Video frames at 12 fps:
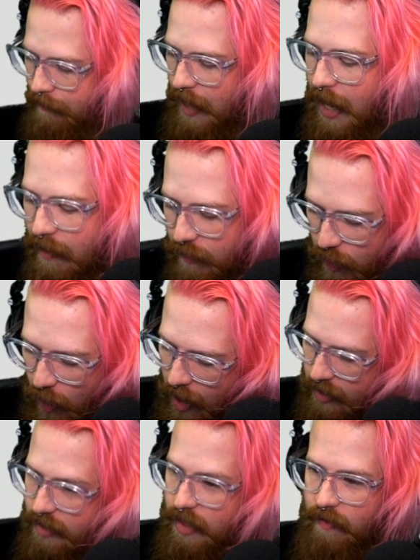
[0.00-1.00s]
I have a
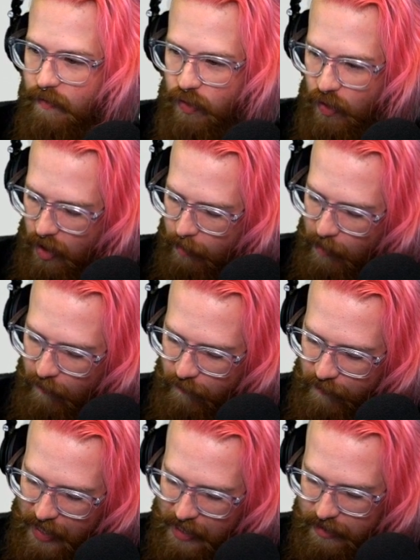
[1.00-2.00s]
thought. I have a thought about
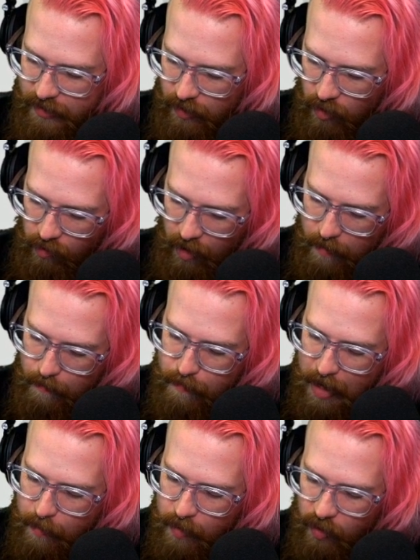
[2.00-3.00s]
fate. Okay,
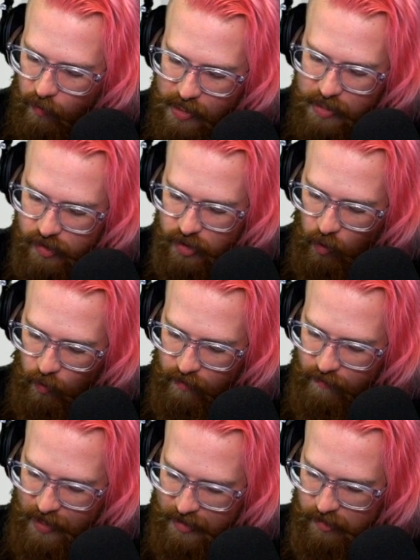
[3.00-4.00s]
maybe there is no
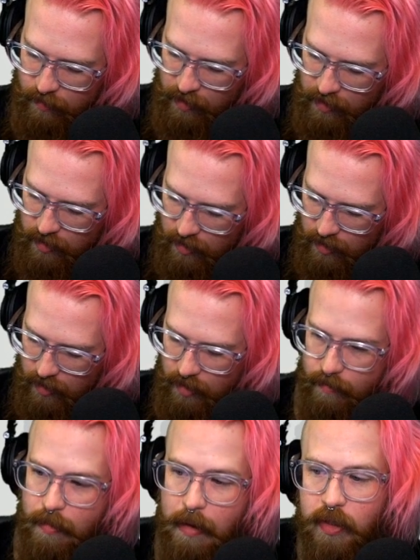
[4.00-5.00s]
advancement.
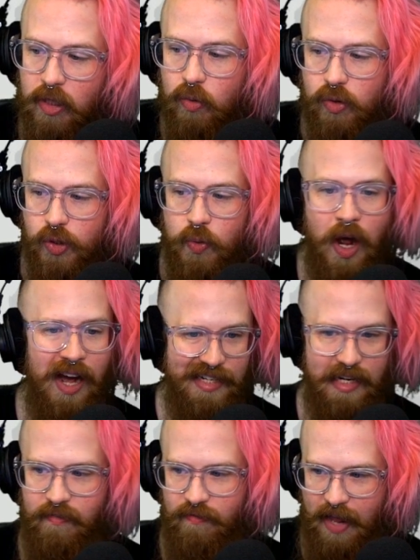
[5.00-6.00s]
Maybe you do not
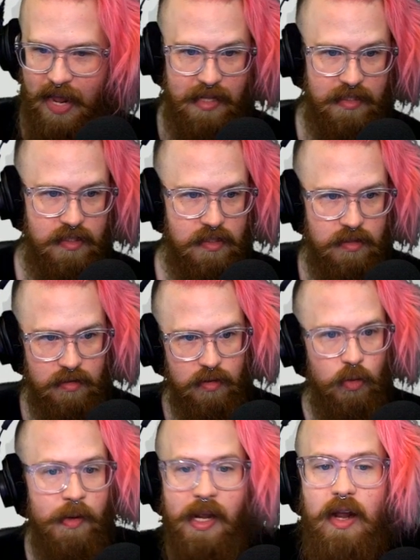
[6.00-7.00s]
advance.
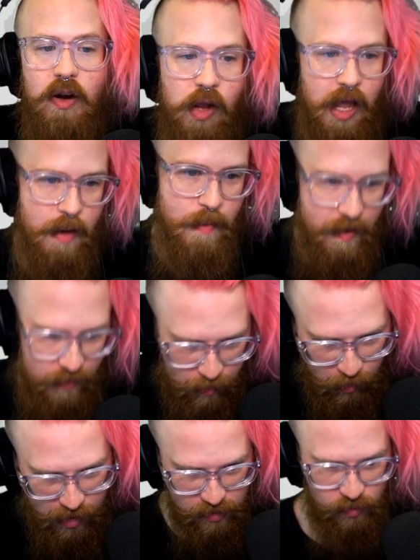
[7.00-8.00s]
Oh my God. Okay, I'm having a
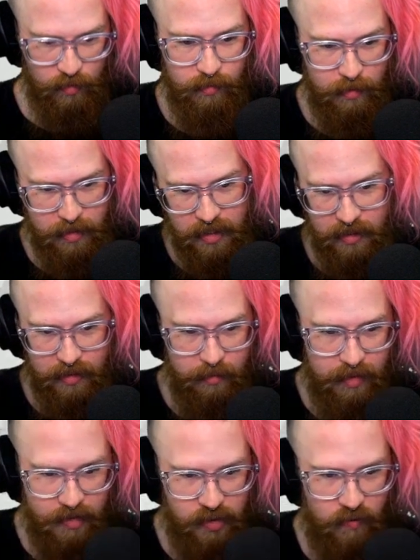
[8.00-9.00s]
brainstorm. Let
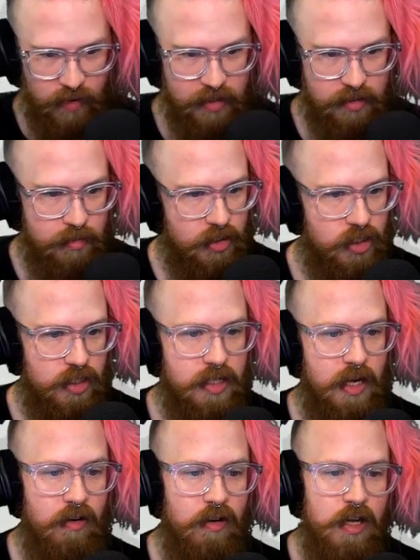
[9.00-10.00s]
me start writing some of this shit
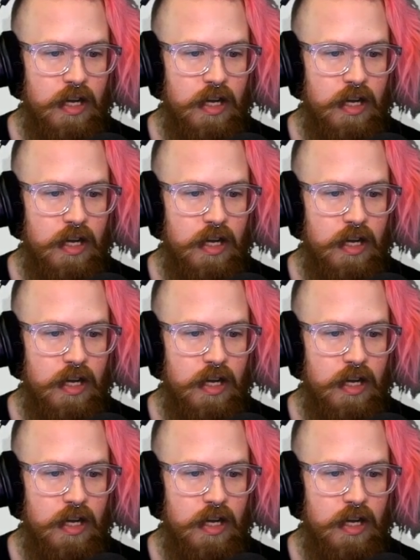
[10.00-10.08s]
down.